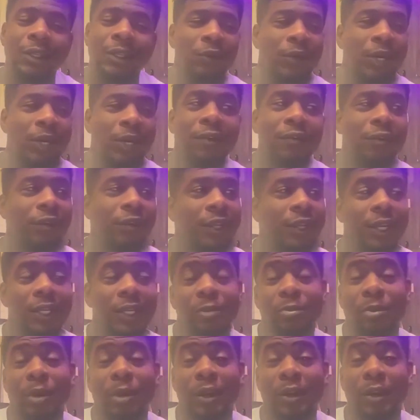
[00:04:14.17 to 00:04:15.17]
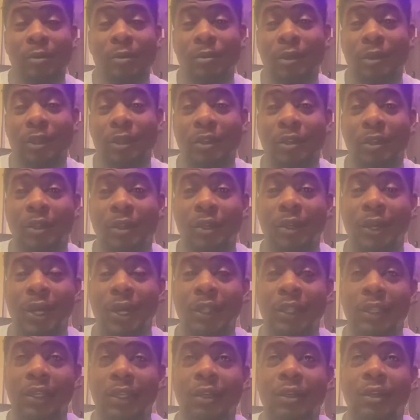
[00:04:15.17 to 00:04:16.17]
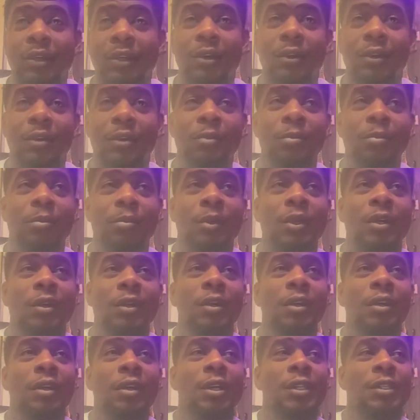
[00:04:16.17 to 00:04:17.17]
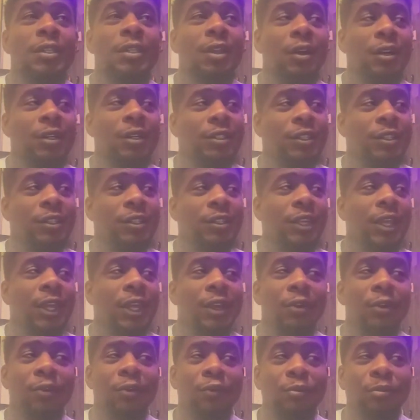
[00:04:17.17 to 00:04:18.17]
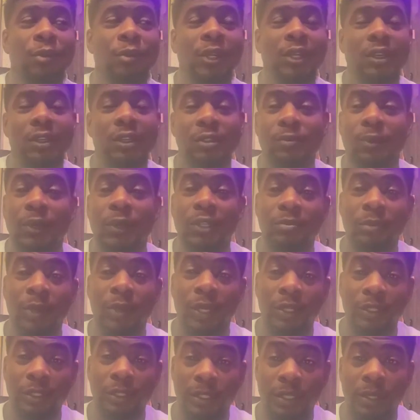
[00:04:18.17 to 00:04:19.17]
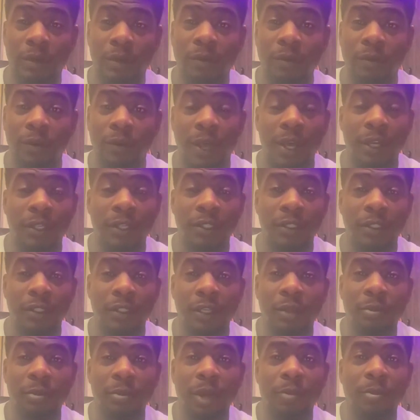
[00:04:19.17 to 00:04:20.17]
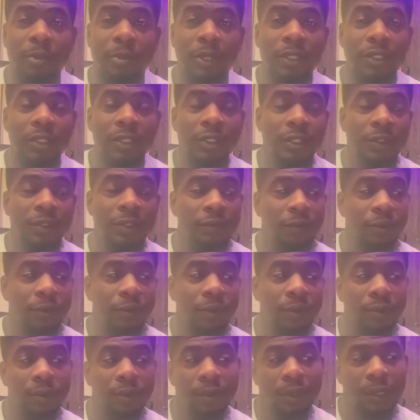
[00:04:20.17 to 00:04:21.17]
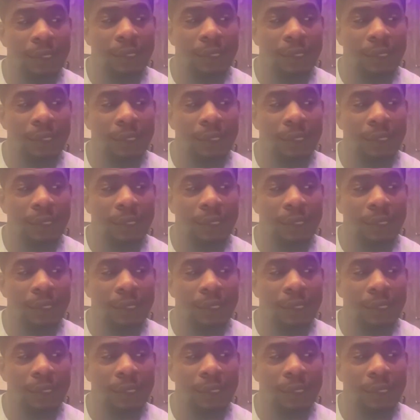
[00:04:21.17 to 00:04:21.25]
whatever, it doesn't matter to me. I think as long as there's an angle for me to express myself actually and my messaging for real,